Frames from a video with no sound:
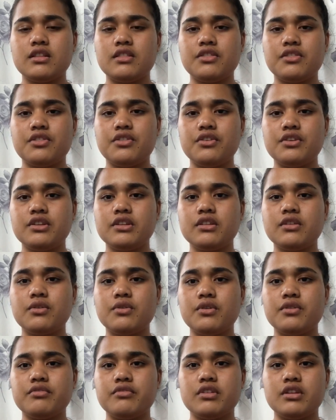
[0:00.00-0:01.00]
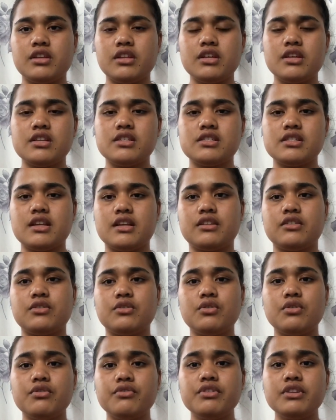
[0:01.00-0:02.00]
third core reading is that
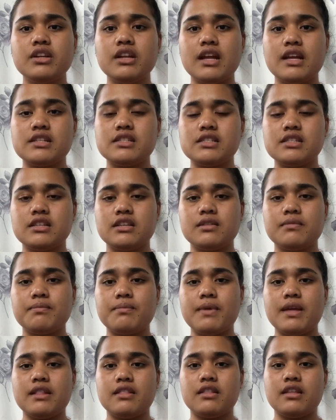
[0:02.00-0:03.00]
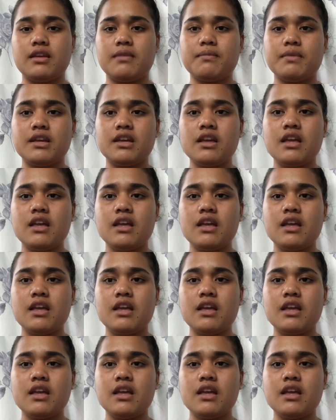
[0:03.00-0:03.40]
COVID-19 pandemic